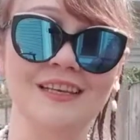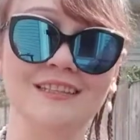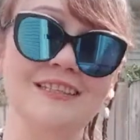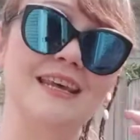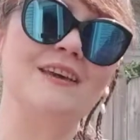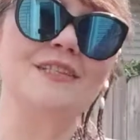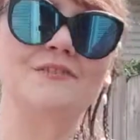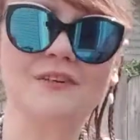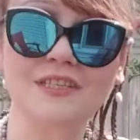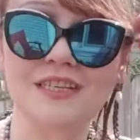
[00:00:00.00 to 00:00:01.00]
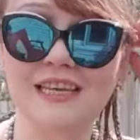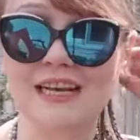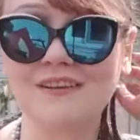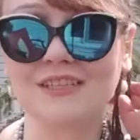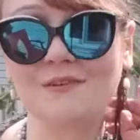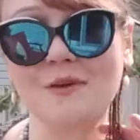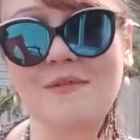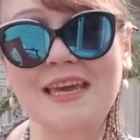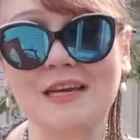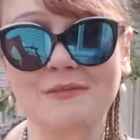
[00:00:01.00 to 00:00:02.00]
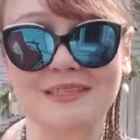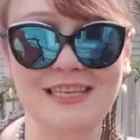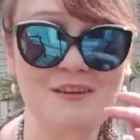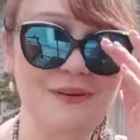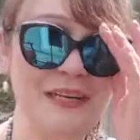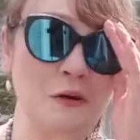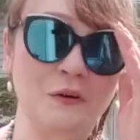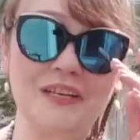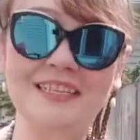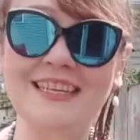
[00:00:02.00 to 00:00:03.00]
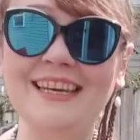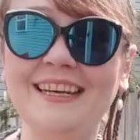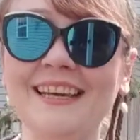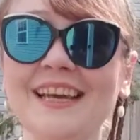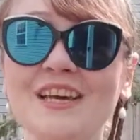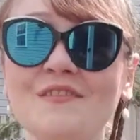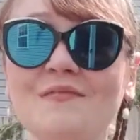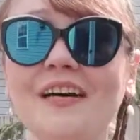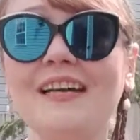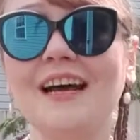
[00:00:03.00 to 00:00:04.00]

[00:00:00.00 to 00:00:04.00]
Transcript: Today was the first day that I've done my makeup since I've been in quarantine, but